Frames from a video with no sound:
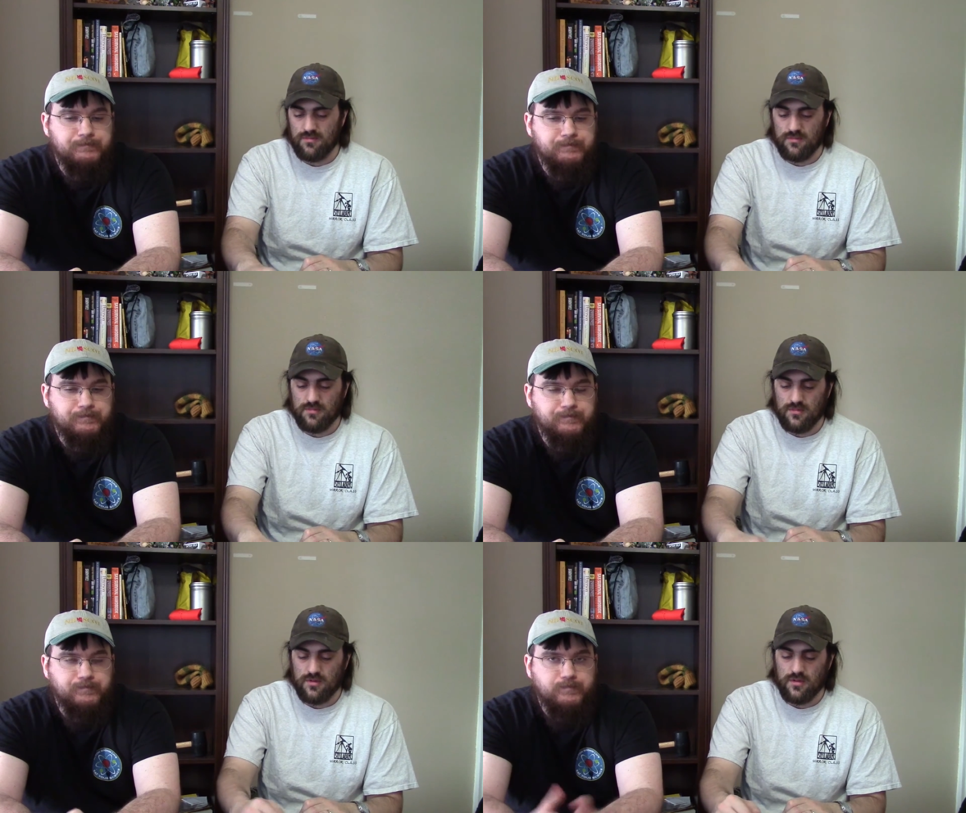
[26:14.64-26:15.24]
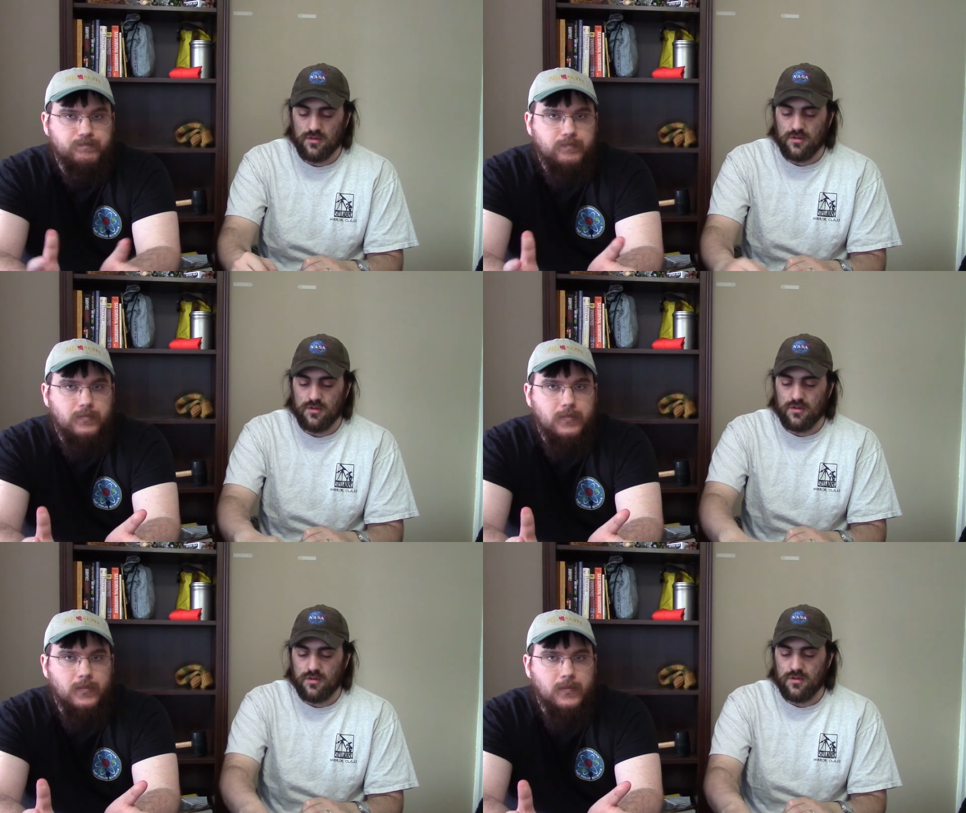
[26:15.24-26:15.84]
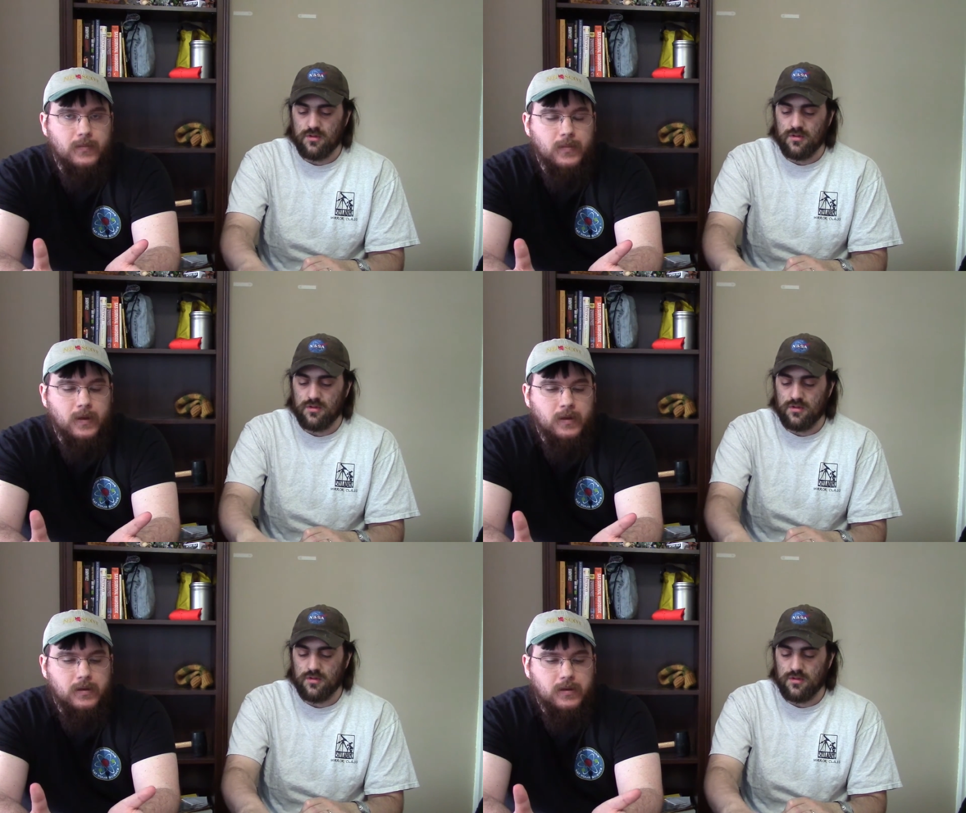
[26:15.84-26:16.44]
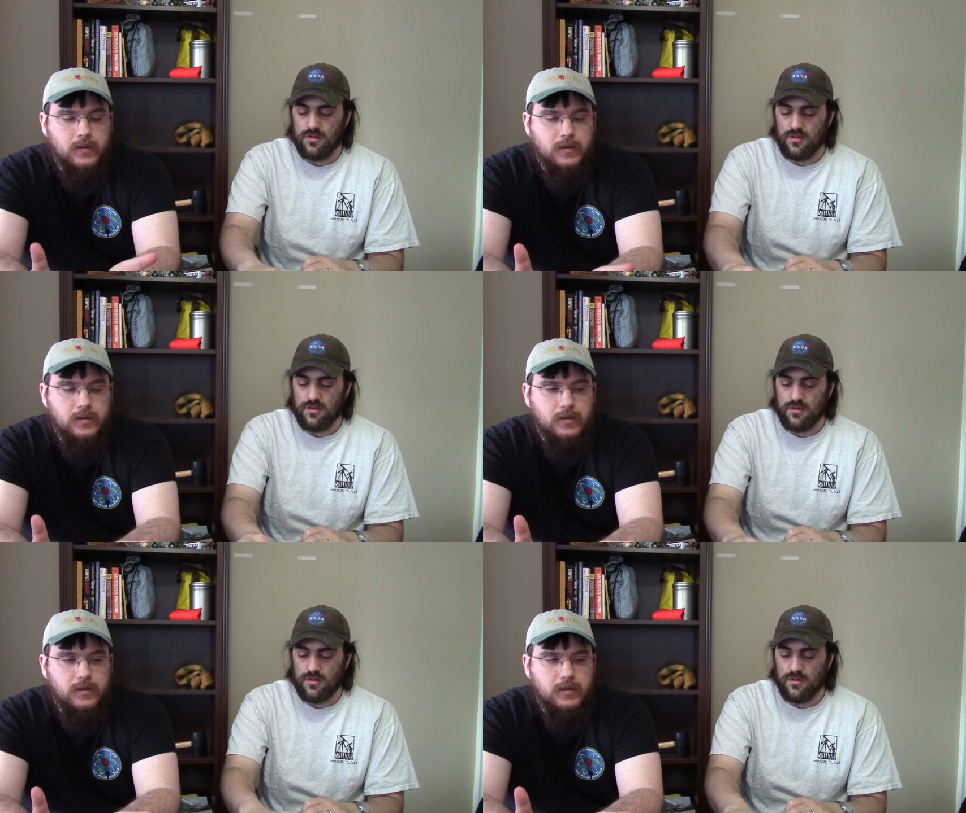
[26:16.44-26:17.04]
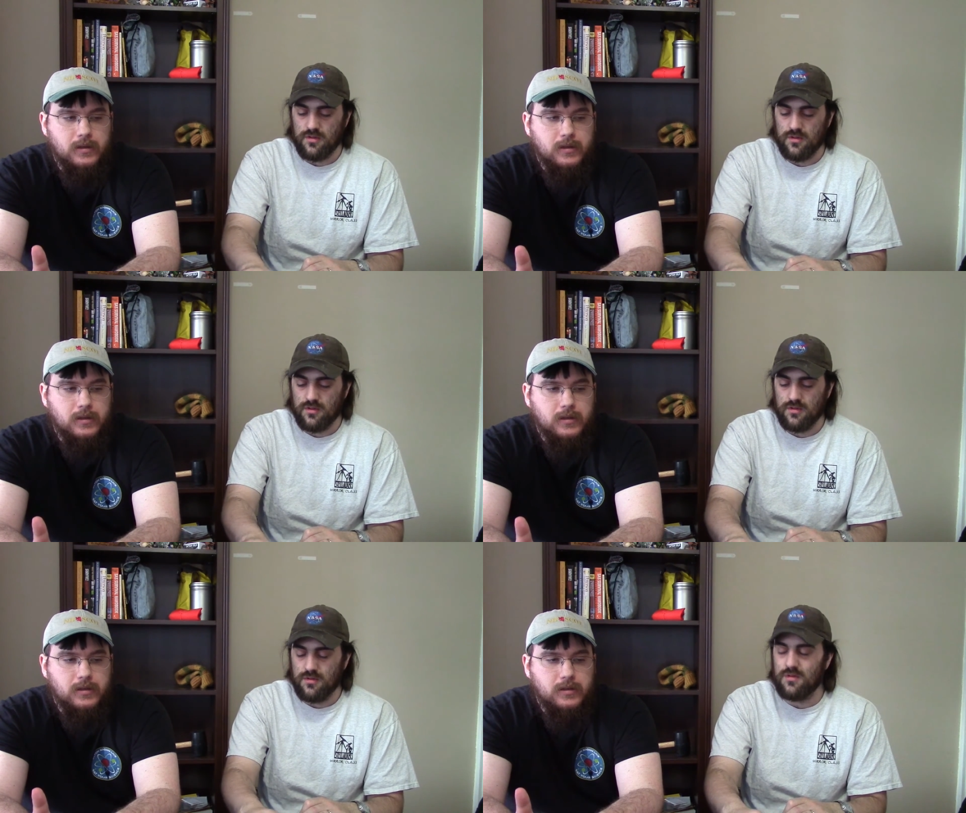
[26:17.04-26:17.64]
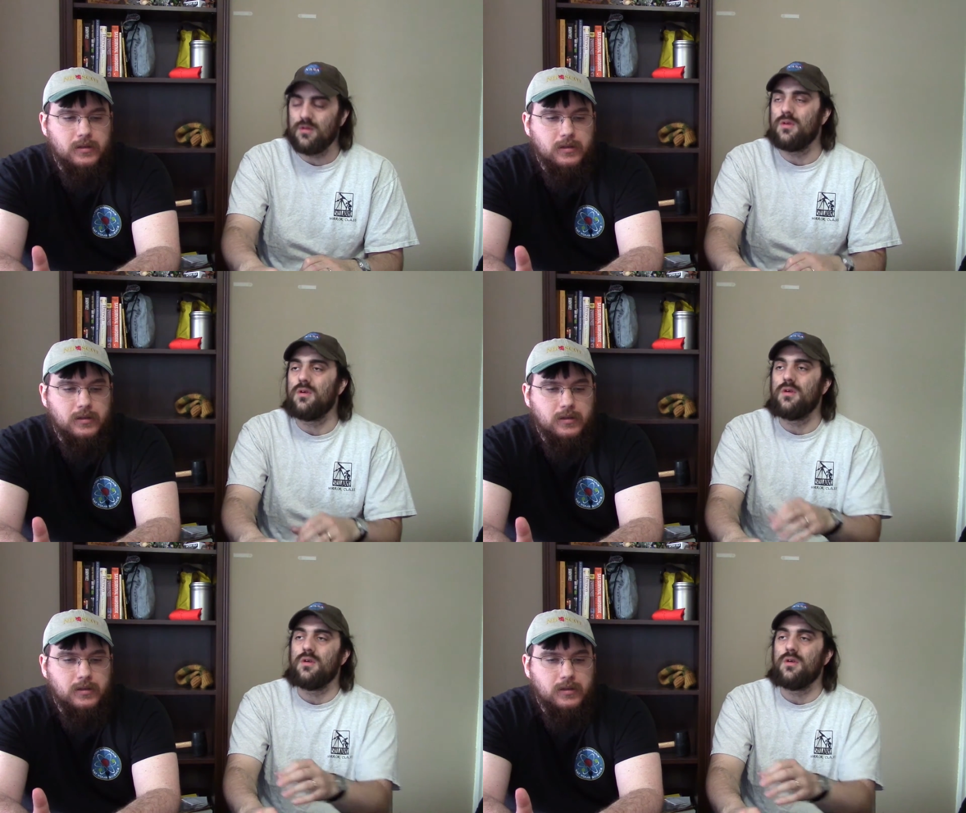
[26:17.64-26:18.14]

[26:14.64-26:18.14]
No one is speaking in this clip.